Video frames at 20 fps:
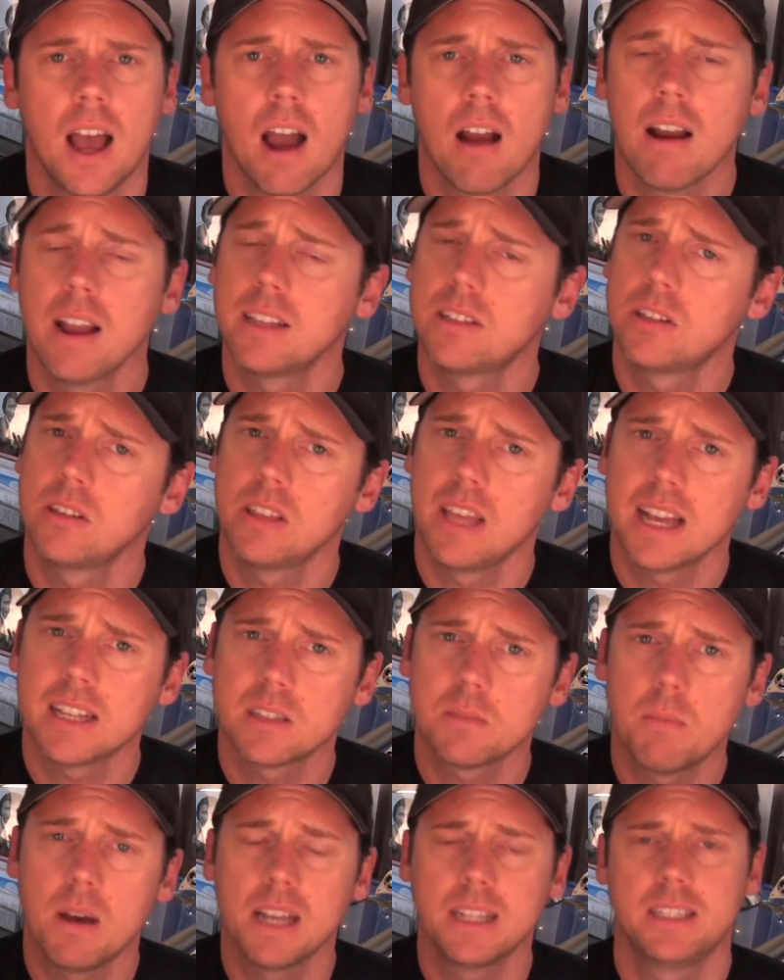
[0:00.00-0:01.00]
All right, so
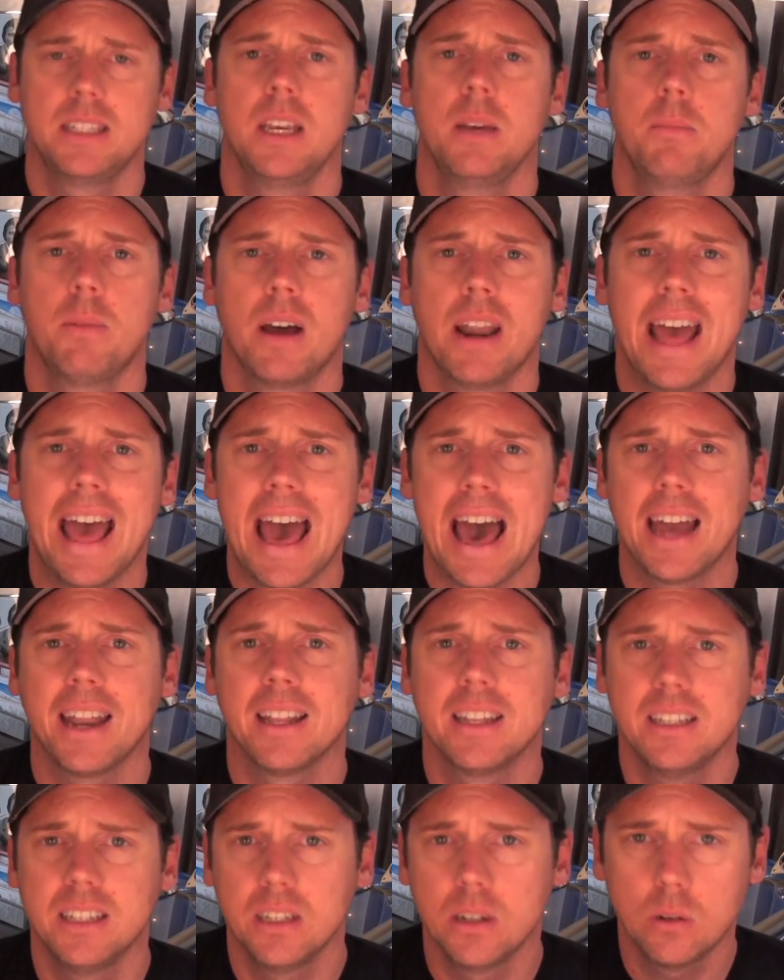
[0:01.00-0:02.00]
that's my tip on how
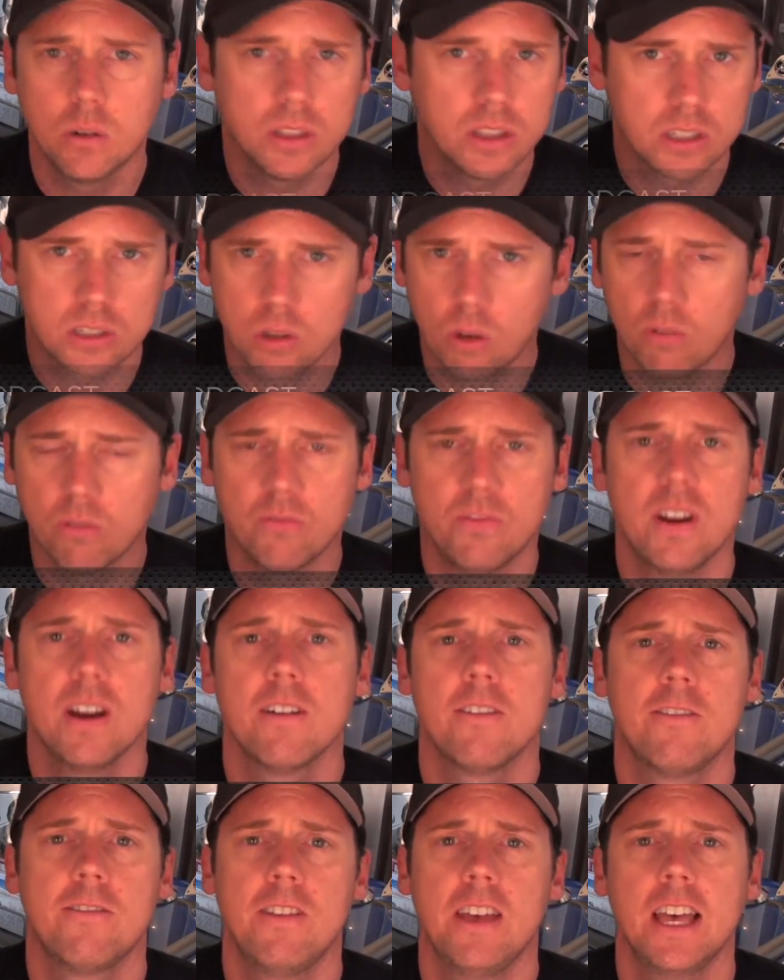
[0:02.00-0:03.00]
to deal with this whole
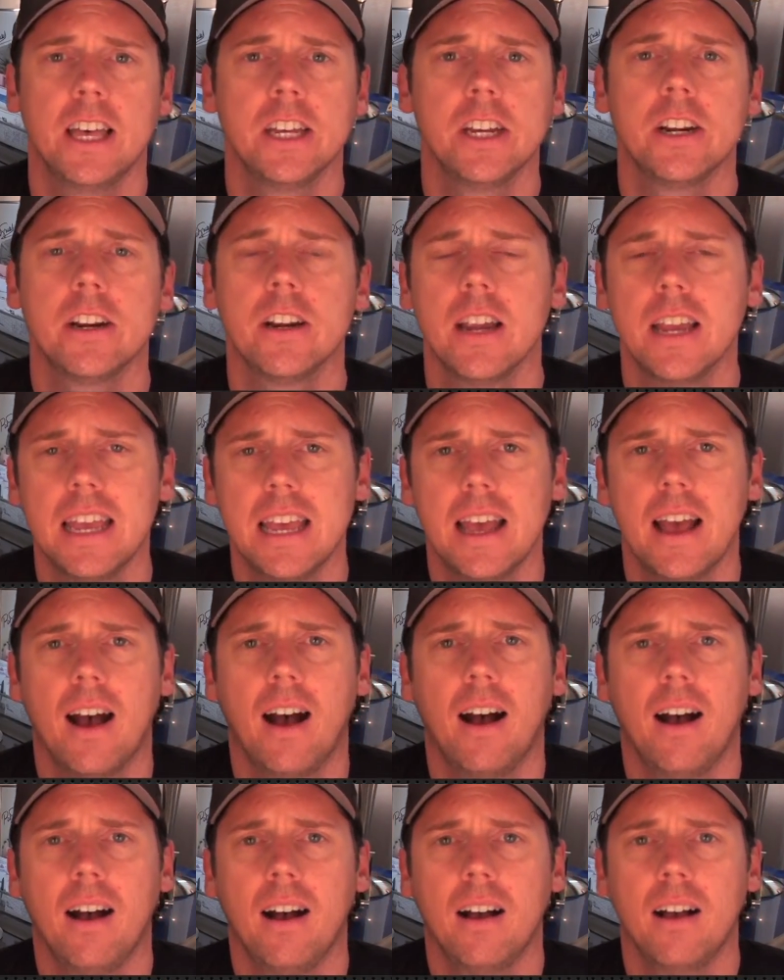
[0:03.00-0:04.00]
fear of failure.
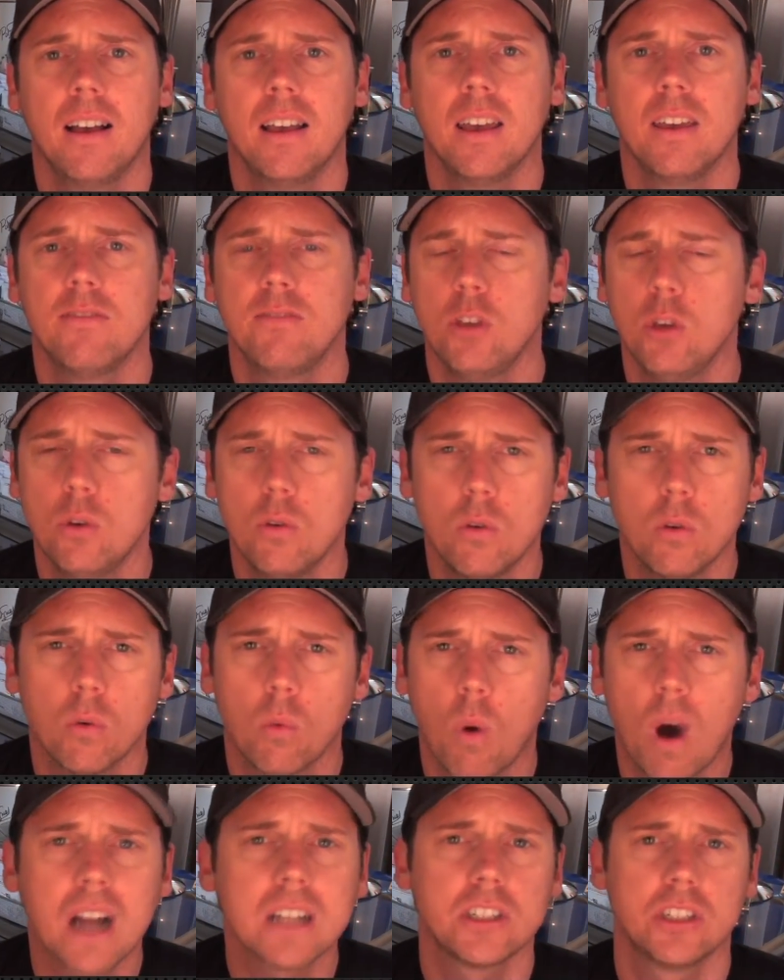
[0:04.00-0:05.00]
If you're
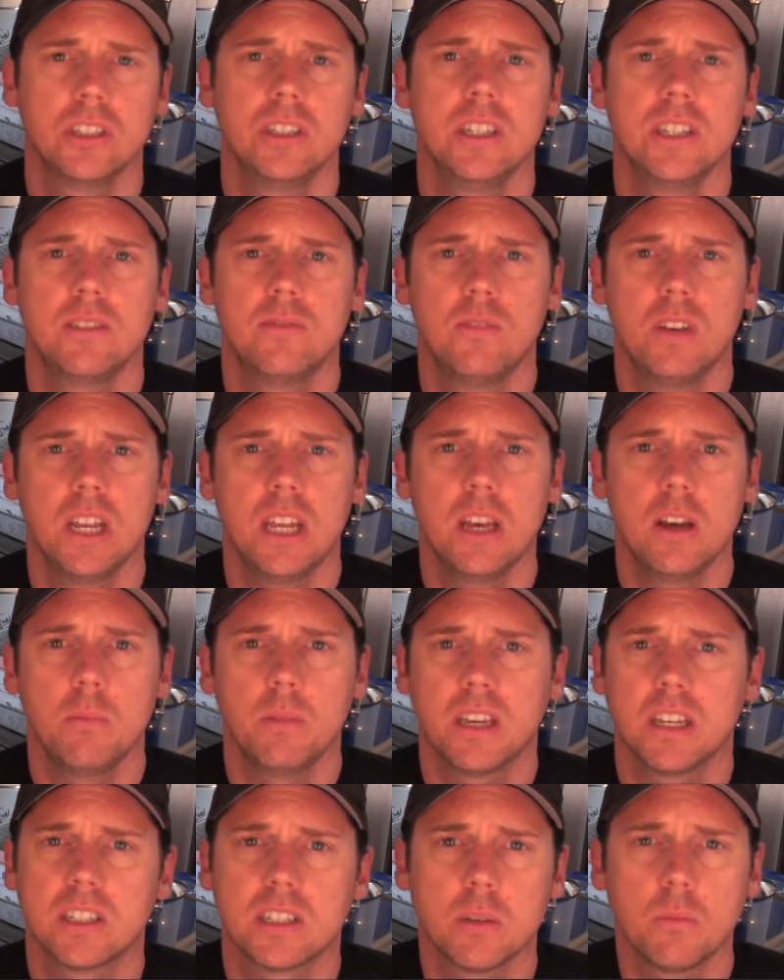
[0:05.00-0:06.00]
watching this video
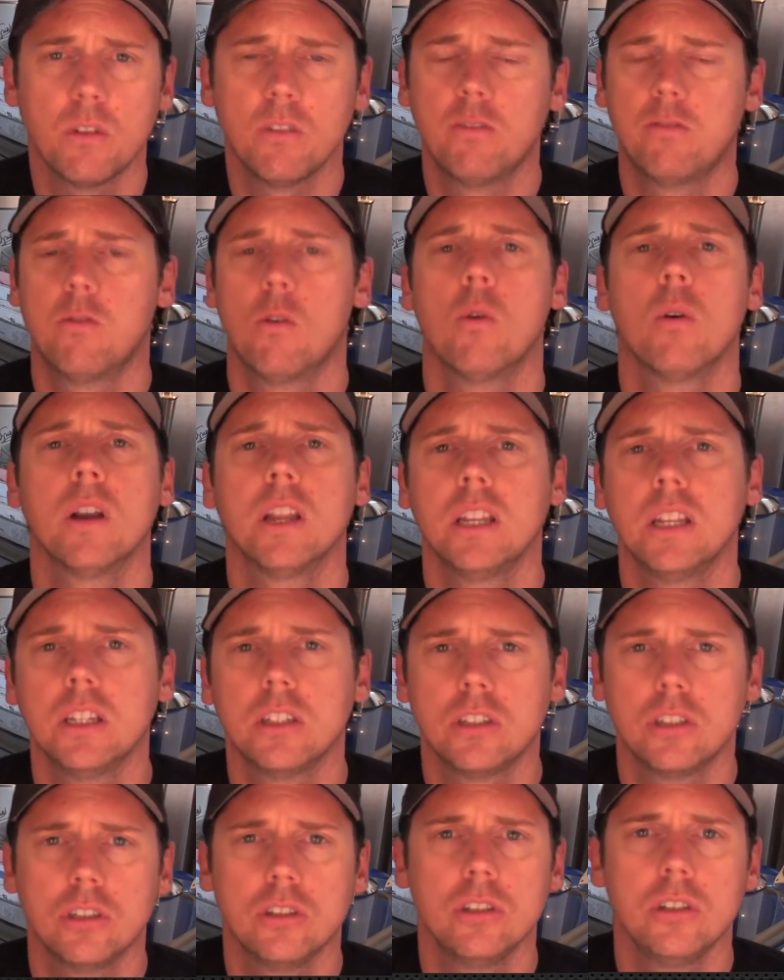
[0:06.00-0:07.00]
because someone forwarded
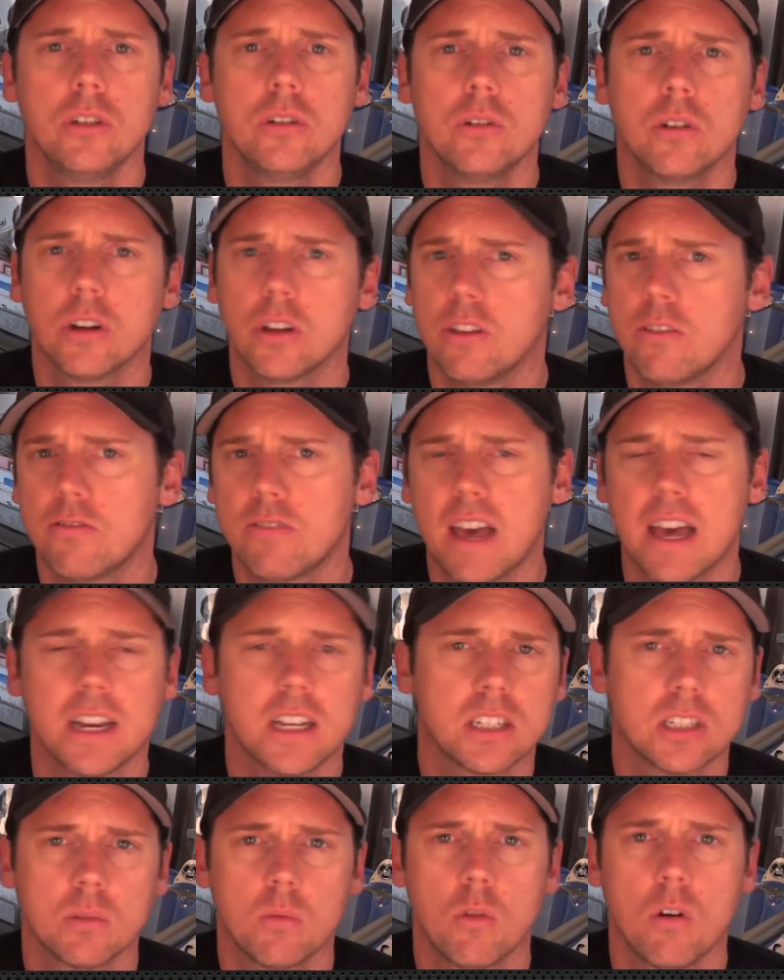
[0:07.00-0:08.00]
it to you, or you
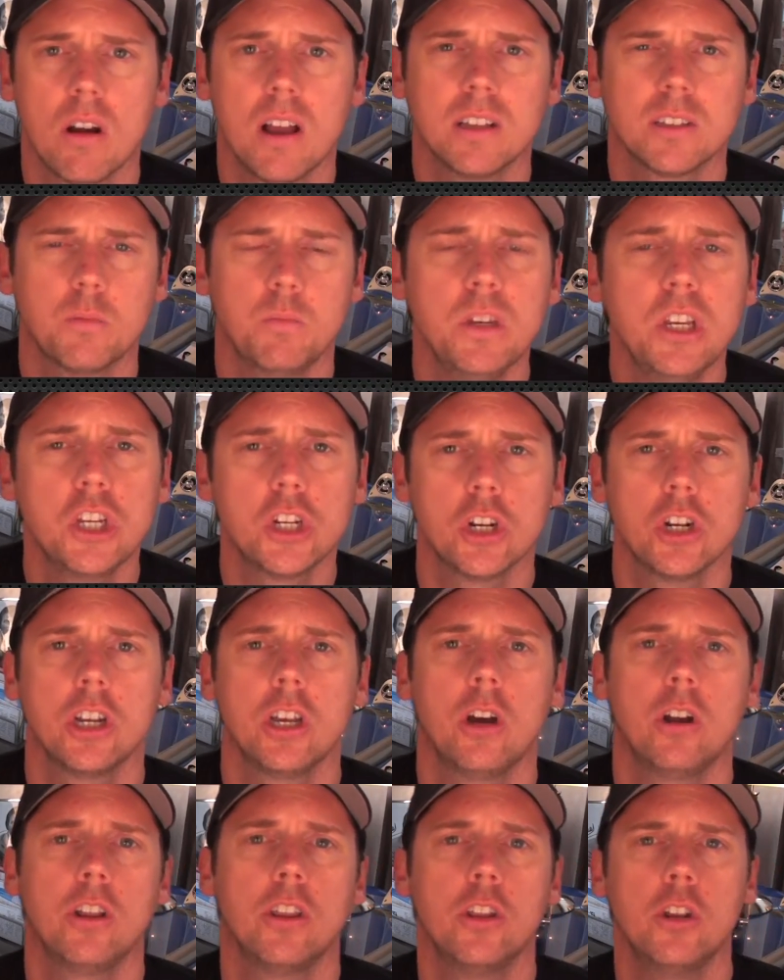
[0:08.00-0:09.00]
found it somewhere else, be sure to
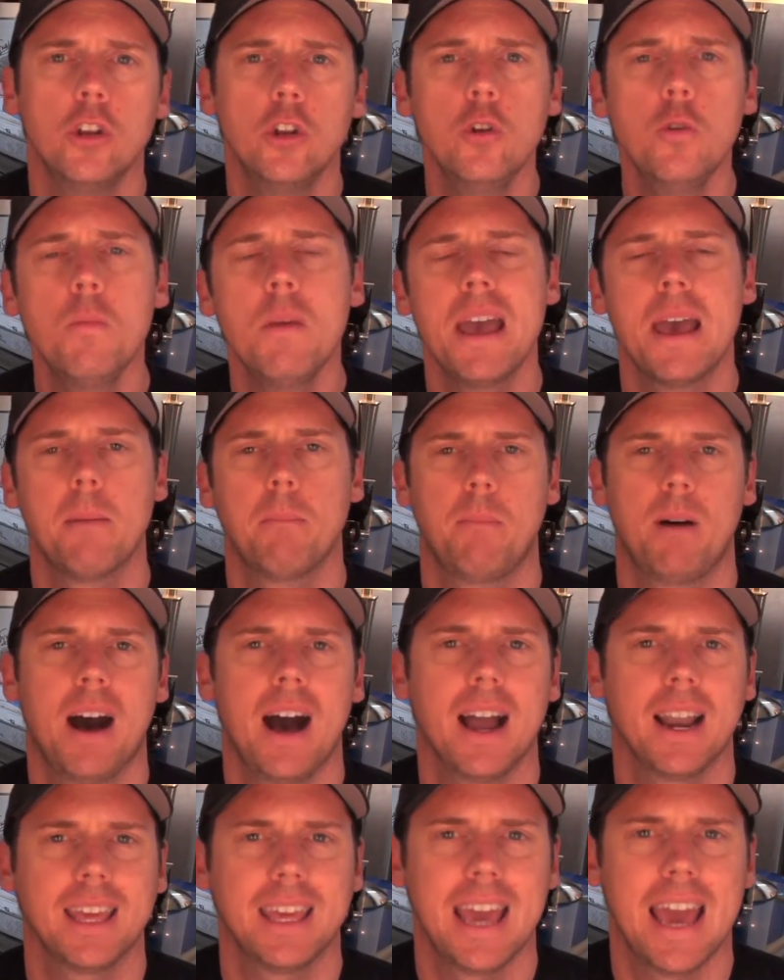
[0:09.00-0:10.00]
go to
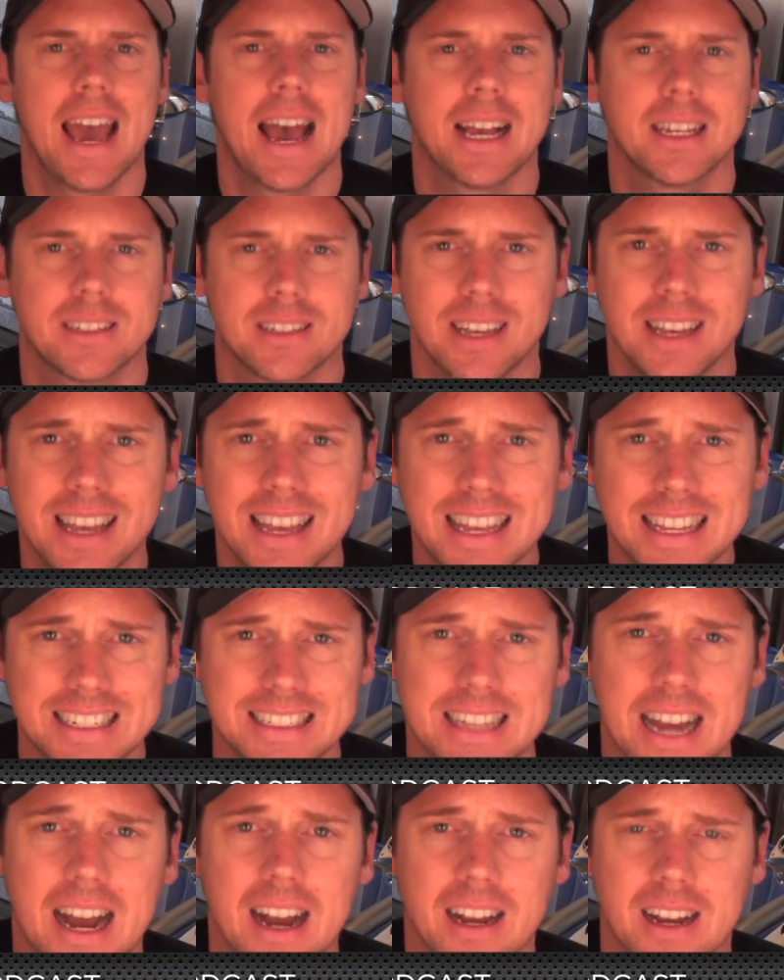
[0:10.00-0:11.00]

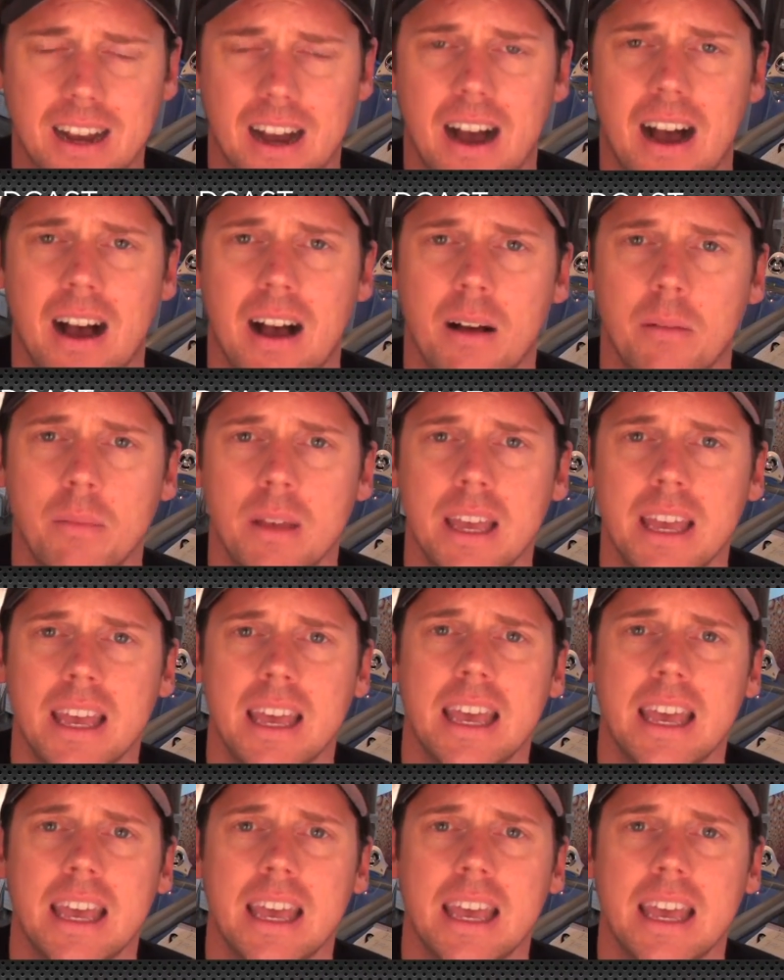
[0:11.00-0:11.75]
thenewmanpodcast.com